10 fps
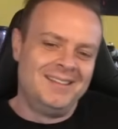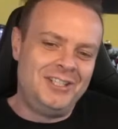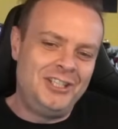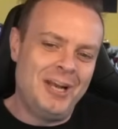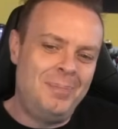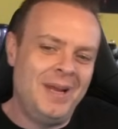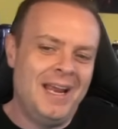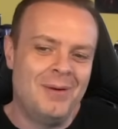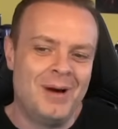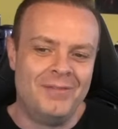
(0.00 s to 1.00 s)
The
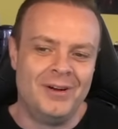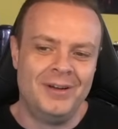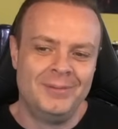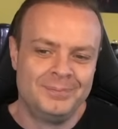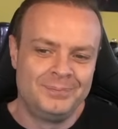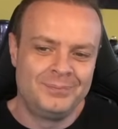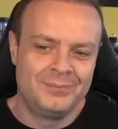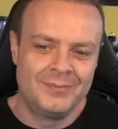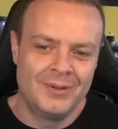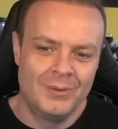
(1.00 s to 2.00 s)
Chippy, however,
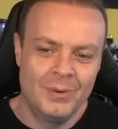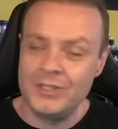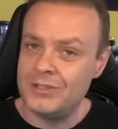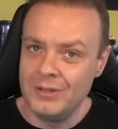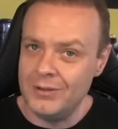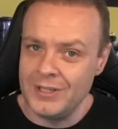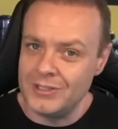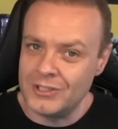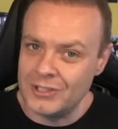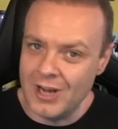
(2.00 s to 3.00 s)
was nothing
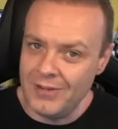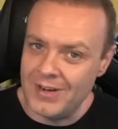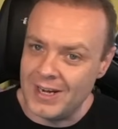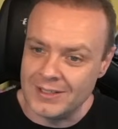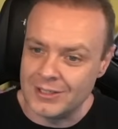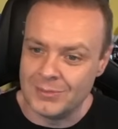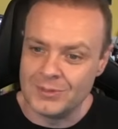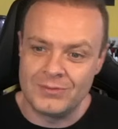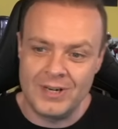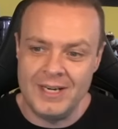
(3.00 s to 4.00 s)
to scoff at in
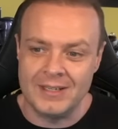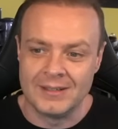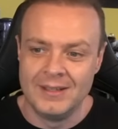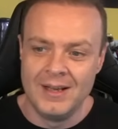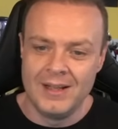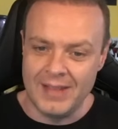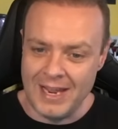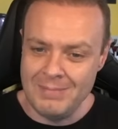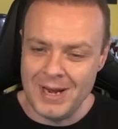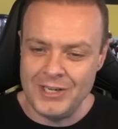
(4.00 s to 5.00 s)
terms of raiding.
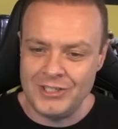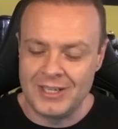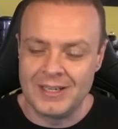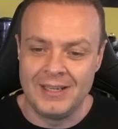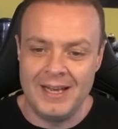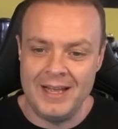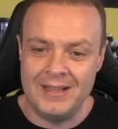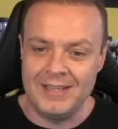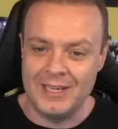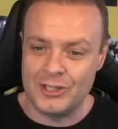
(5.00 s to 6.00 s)
They managed to
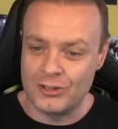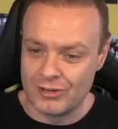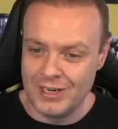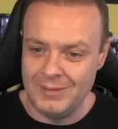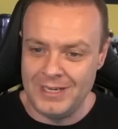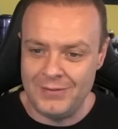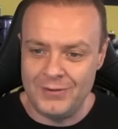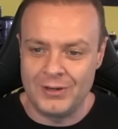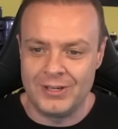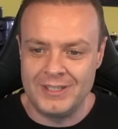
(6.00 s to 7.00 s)
clear the extremely
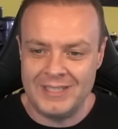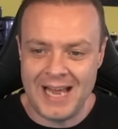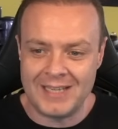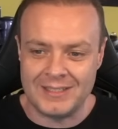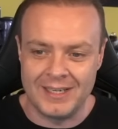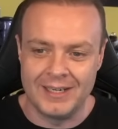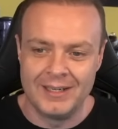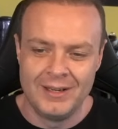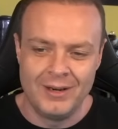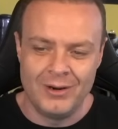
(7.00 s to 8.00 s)
difficult and taxing
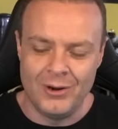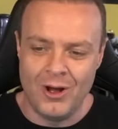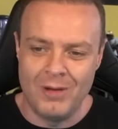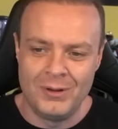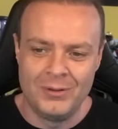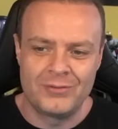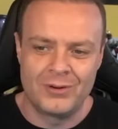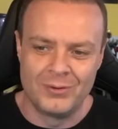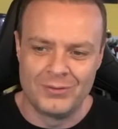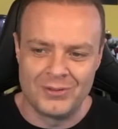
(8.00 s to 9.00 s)
normal
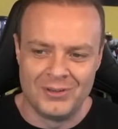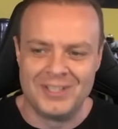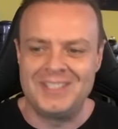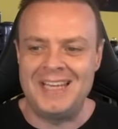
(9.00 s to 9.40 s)
Throne of Thunder